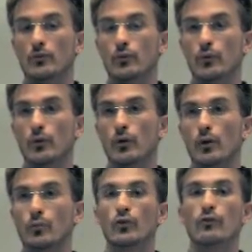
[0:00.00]
to
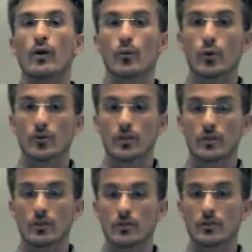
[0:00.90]
improve our motor
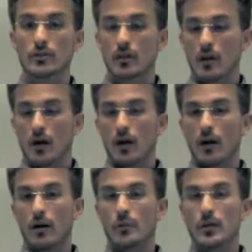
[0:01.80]
skills
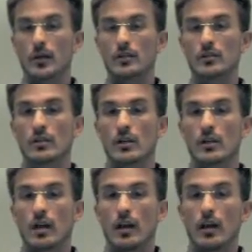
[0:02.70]
because
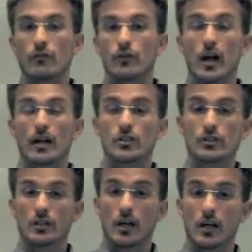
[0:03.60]
in our reaction
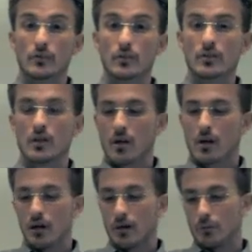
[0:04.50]
times,
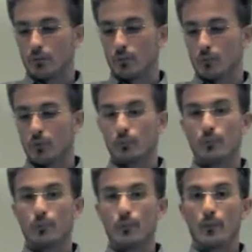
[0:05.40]
it
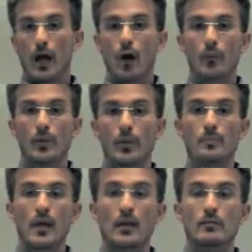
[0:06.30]
help us
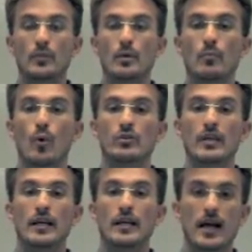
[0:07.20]
be
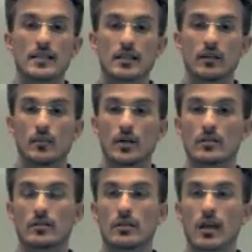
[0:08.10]
multitasking because
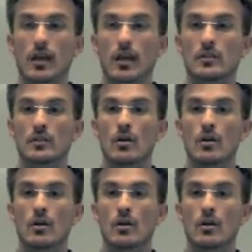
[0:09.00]
games